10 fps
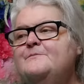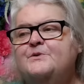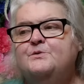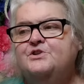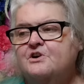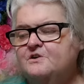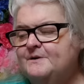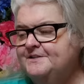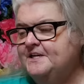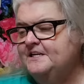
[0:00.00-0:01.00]
But we'll talk
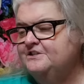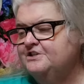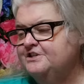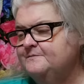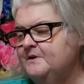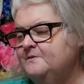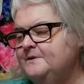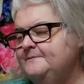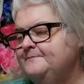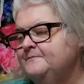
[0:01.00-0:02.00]
about that in just a moment.